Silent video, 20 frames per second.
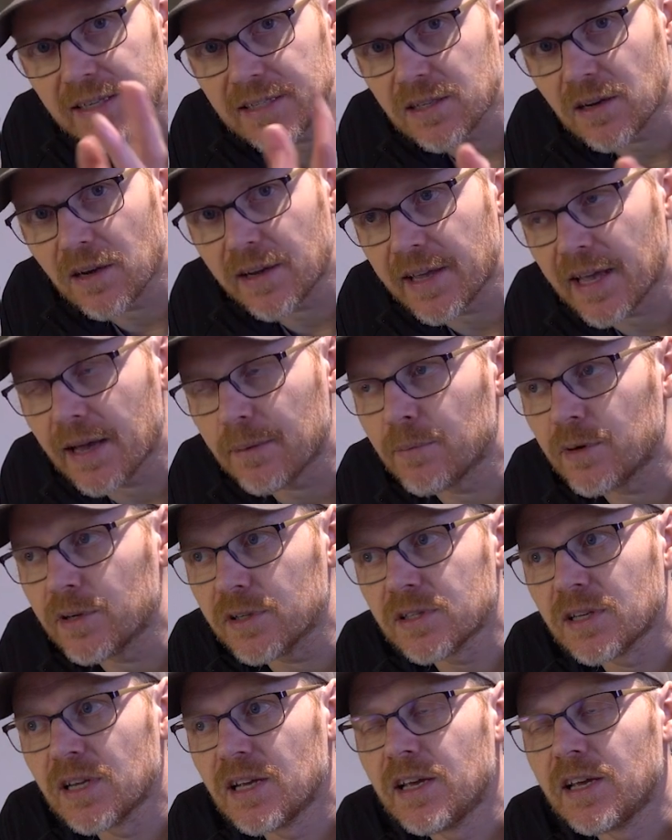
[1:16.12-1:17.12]
ASI
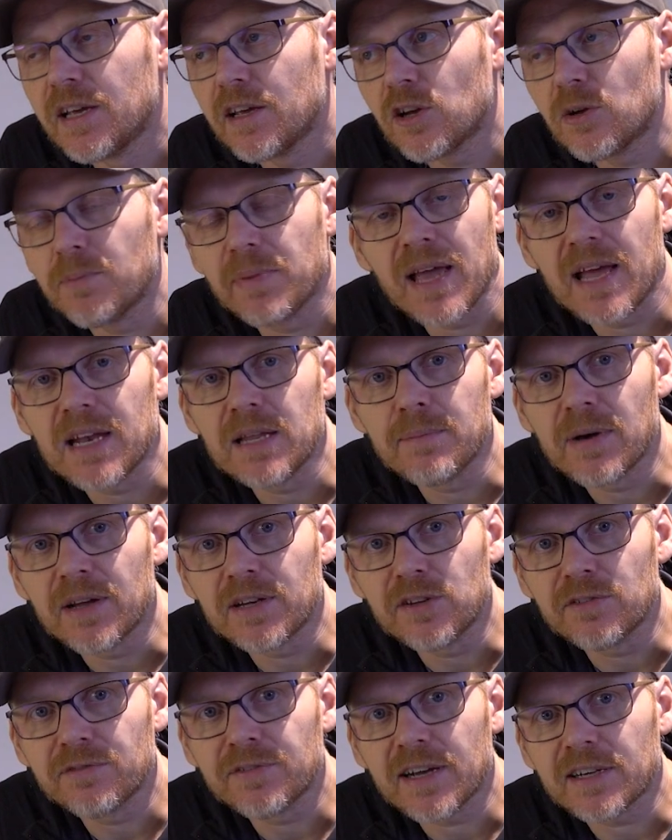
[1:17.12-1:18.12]
cameras, it could be any
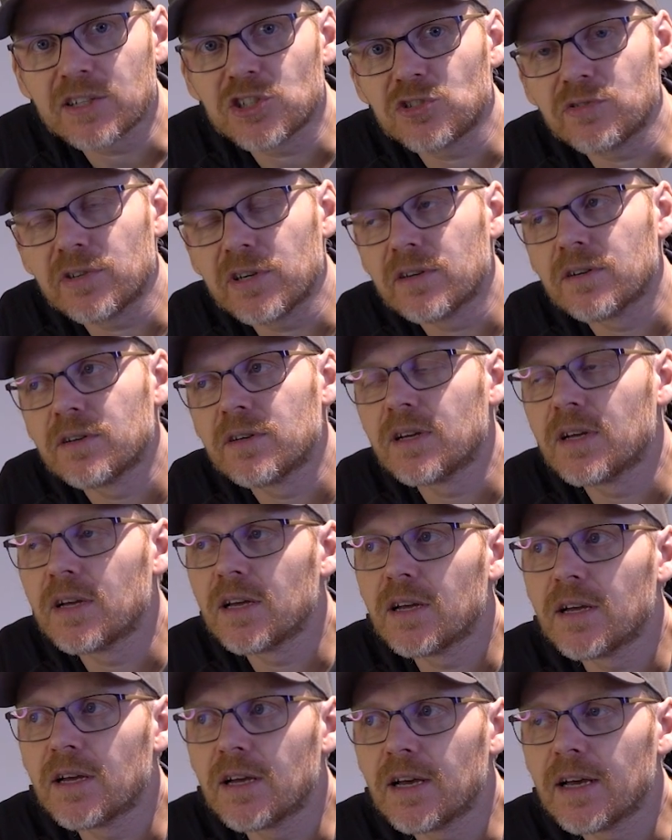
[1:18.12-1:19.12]
manufacturer,
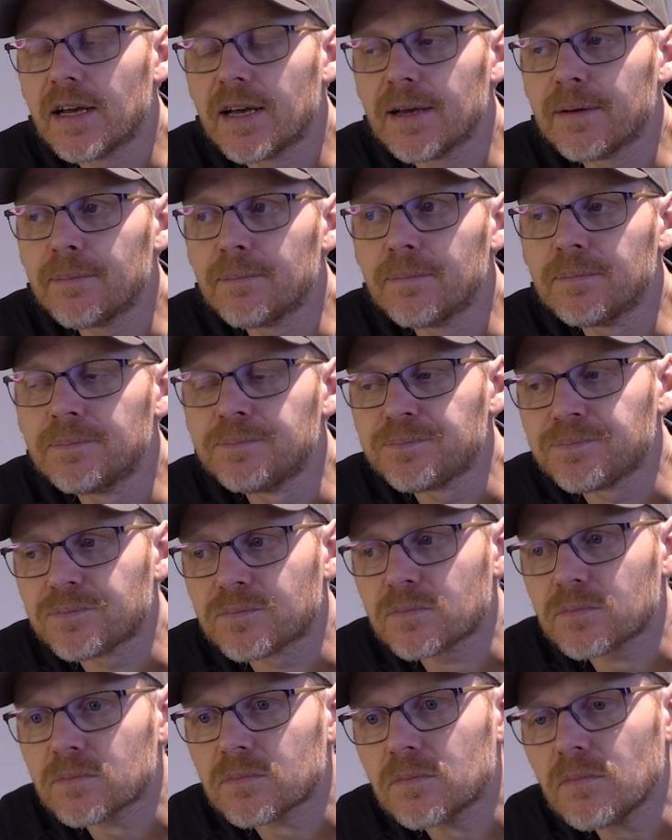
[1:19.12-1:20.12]
um,
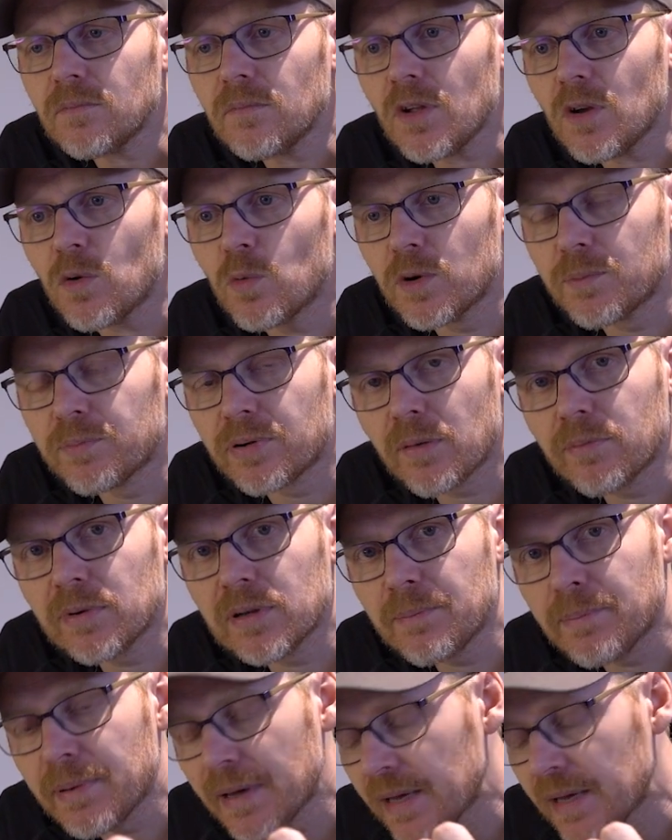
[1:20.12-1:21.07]
would probably